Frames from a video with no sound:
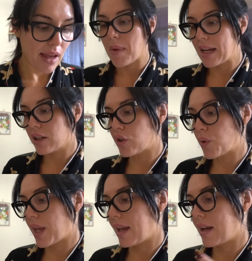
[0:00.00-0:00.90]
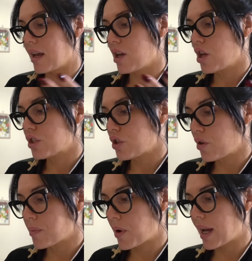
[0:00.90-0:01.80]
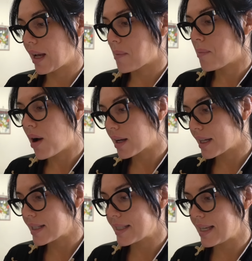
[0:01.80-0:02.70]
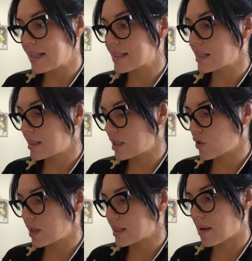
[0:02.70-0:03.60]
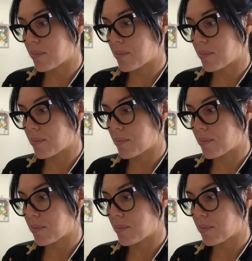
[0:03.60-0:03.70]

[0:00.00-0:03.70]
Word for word: Beta glucan, turmeric, pumpkin seeds, citrus,